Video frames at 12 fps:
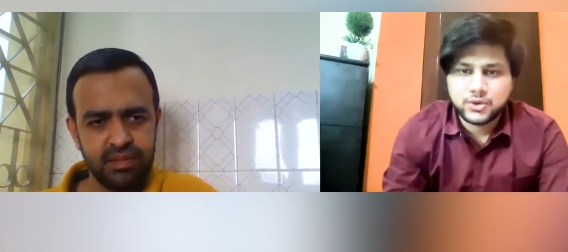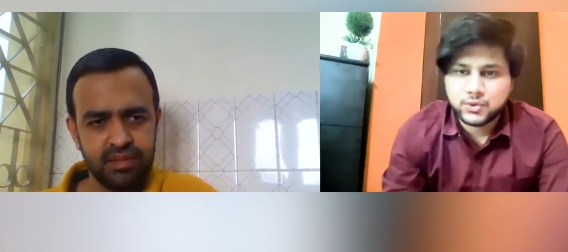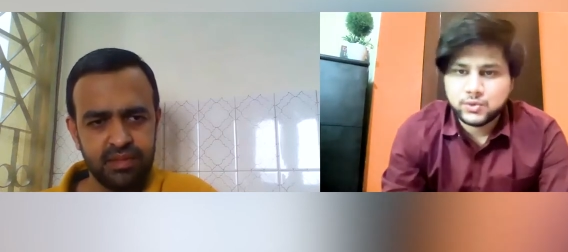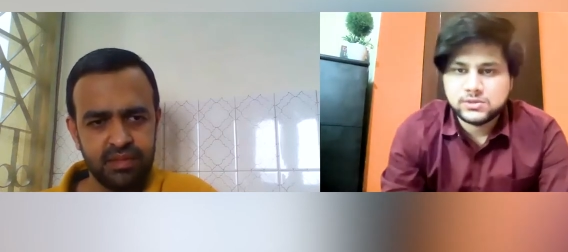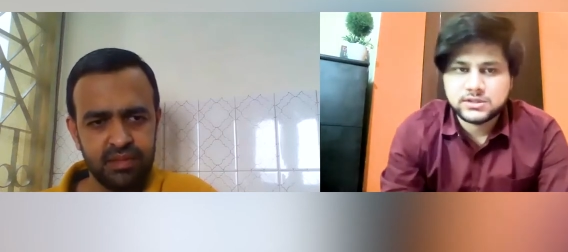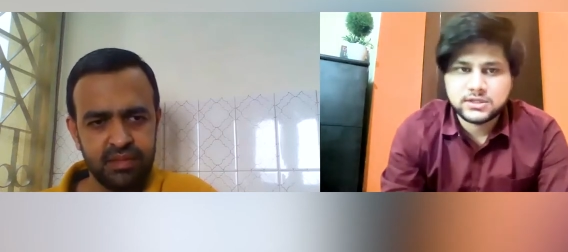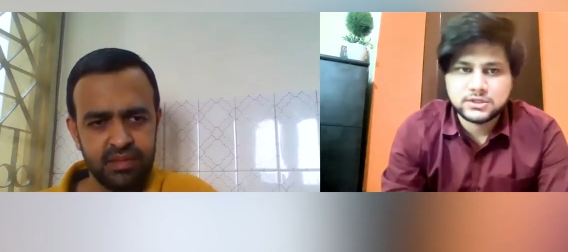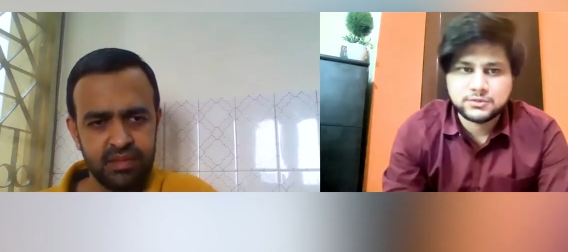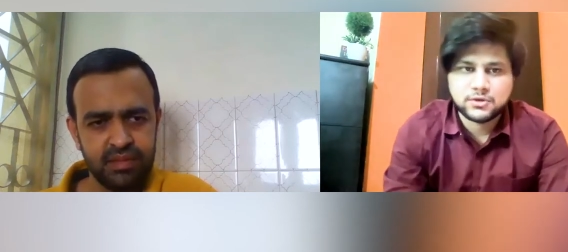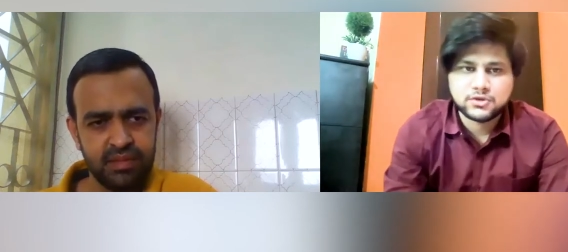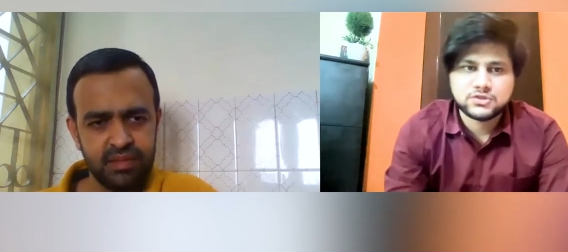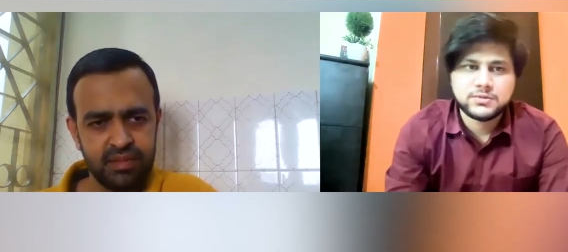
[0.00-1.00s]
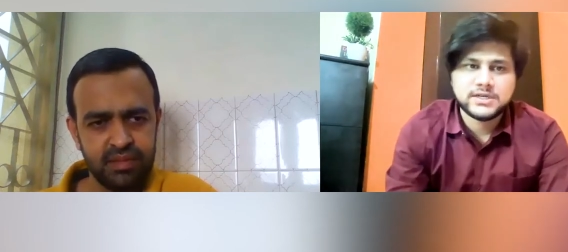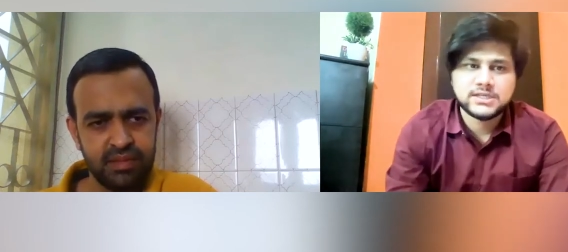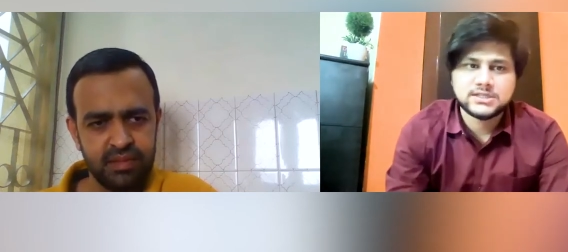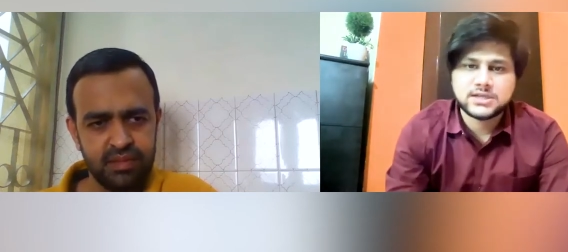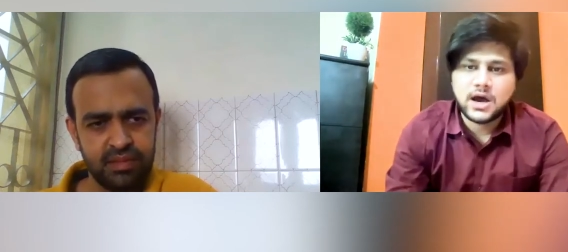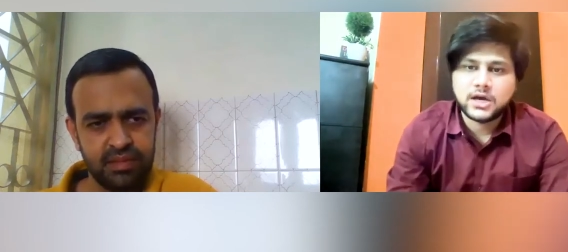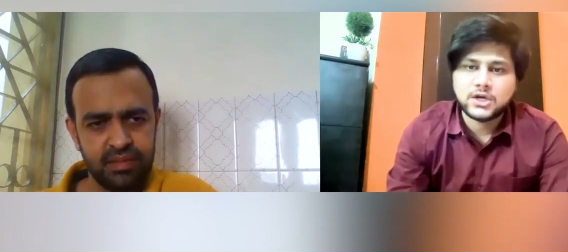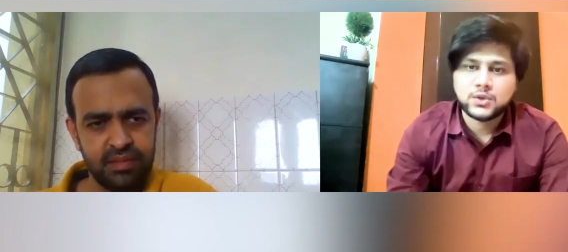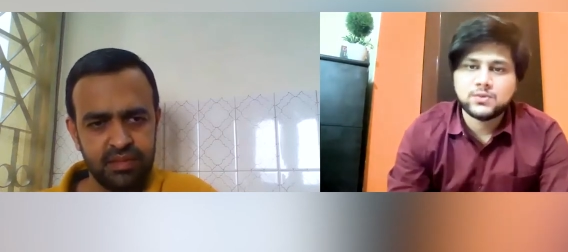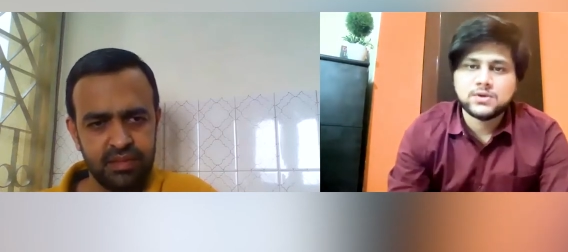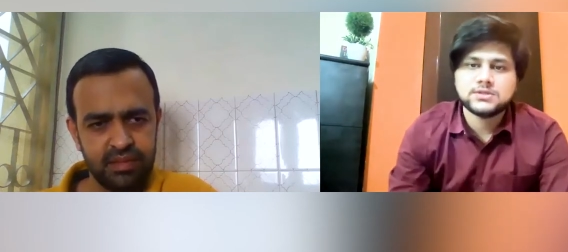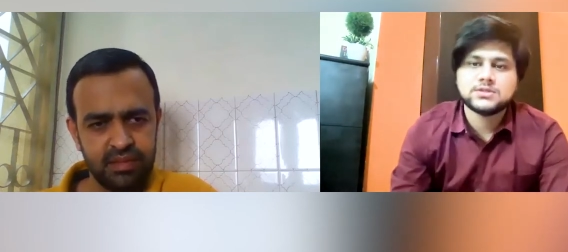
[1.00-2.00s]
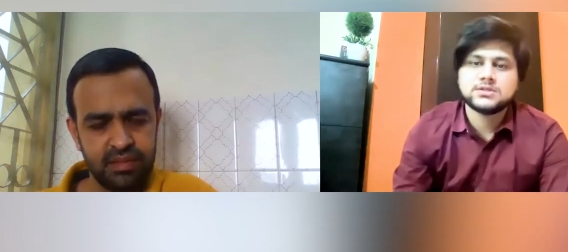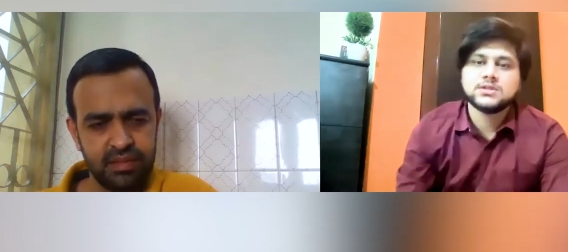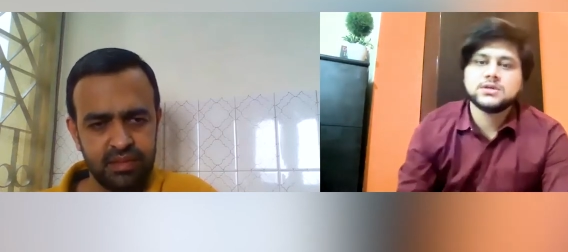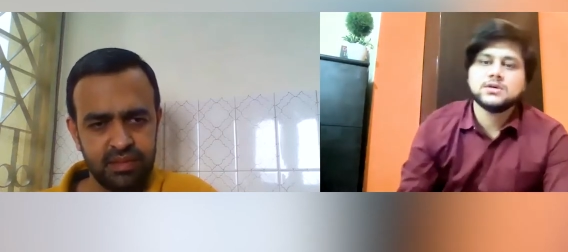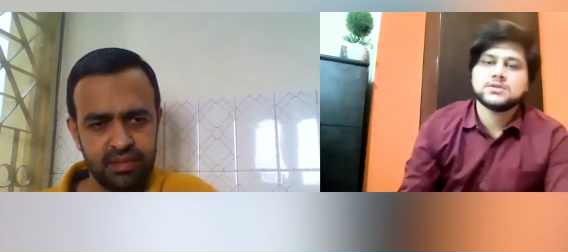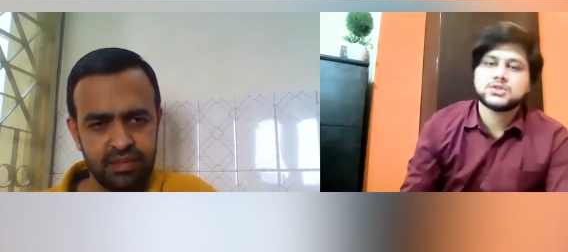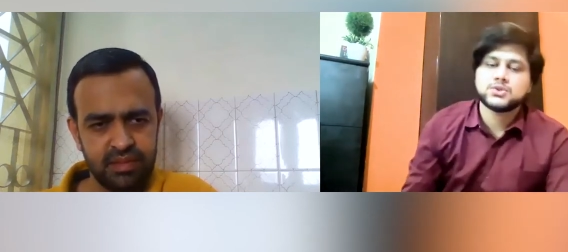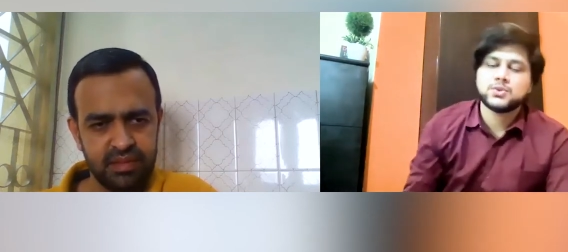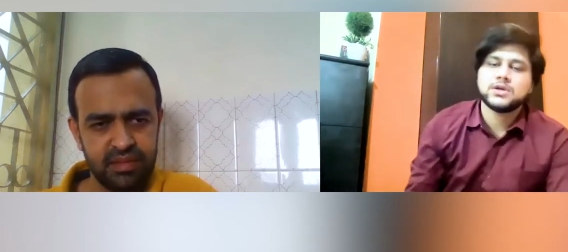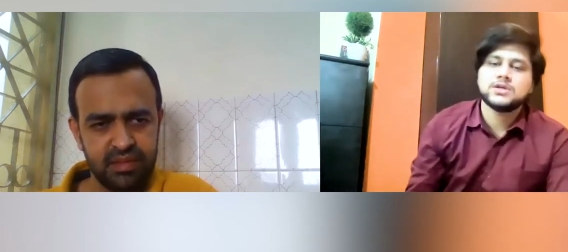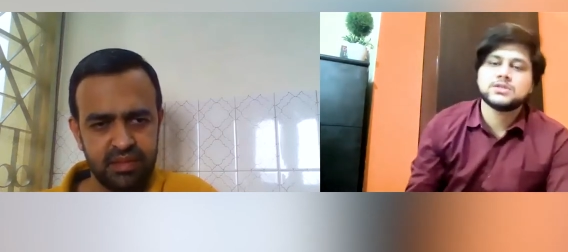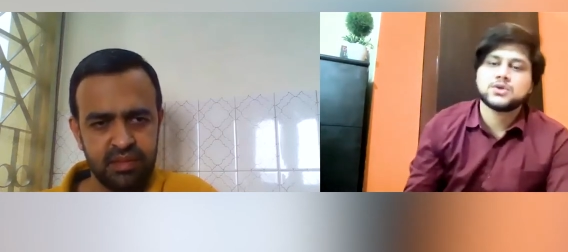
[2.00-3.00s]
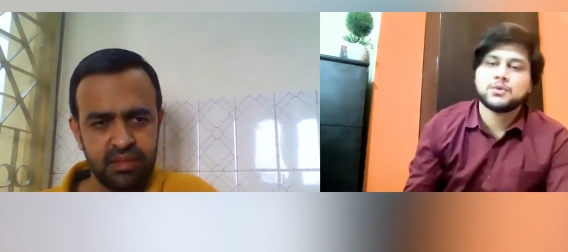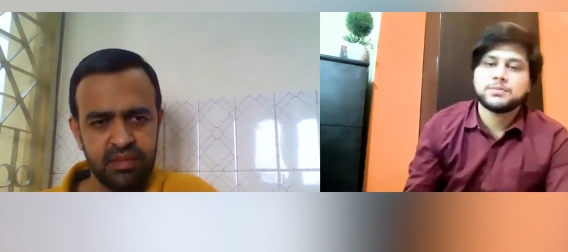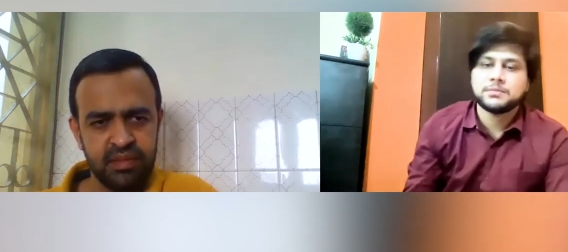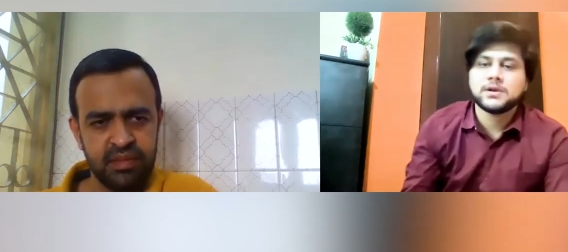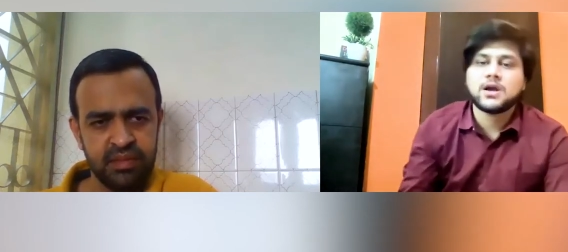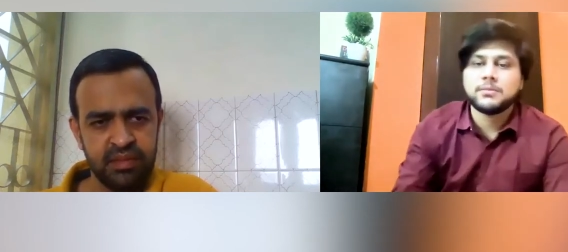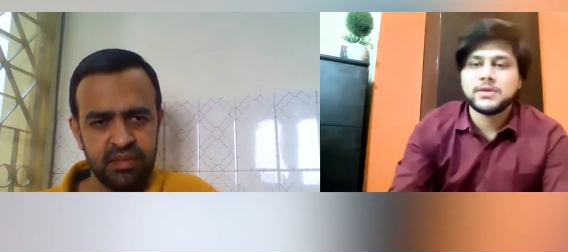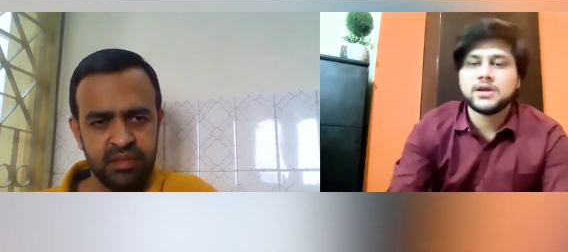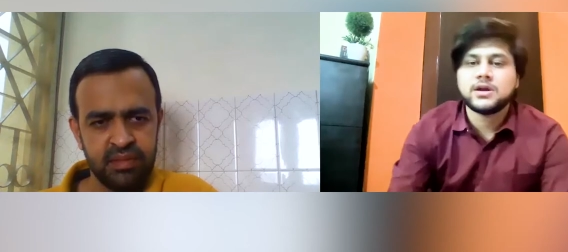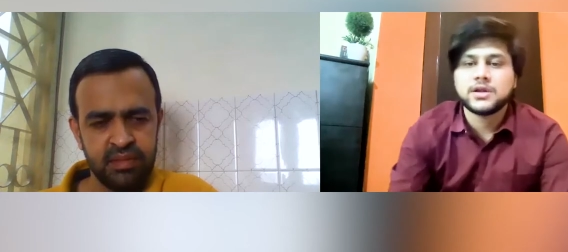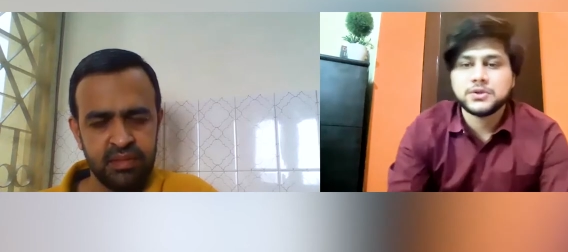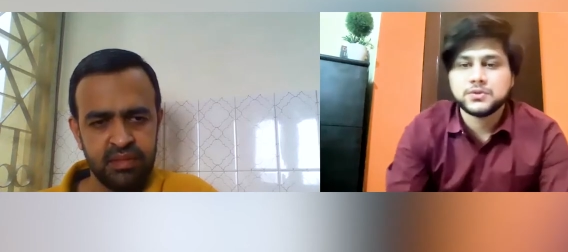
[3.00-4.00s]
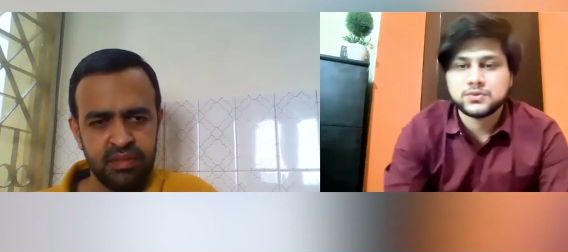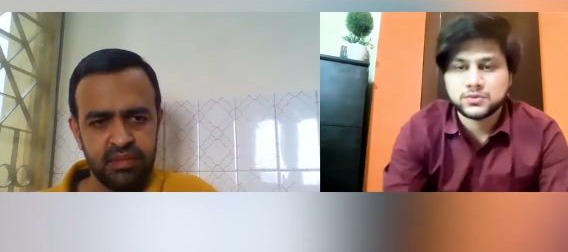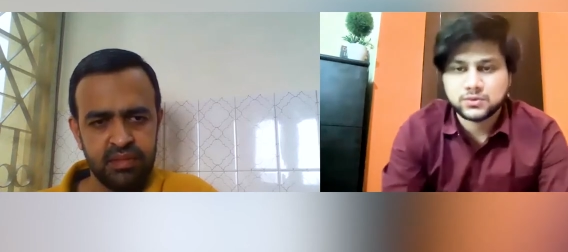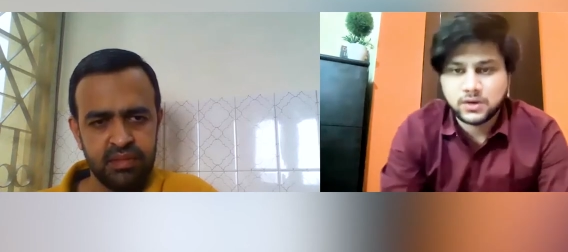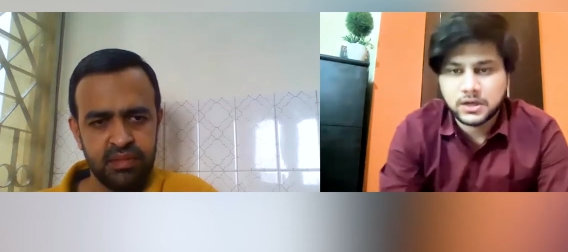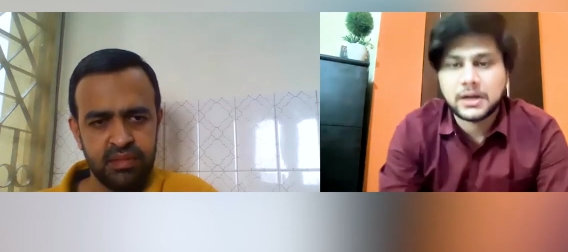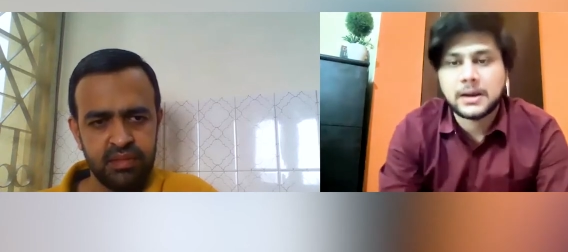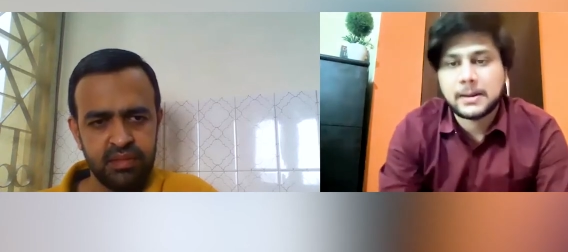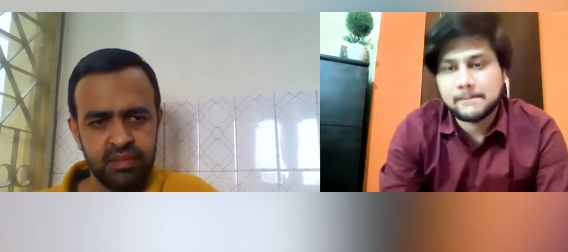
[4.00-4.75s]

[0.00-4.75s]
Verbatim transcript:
Speaker 1: roles and responsibilities are towards the students or people coming under you to learn?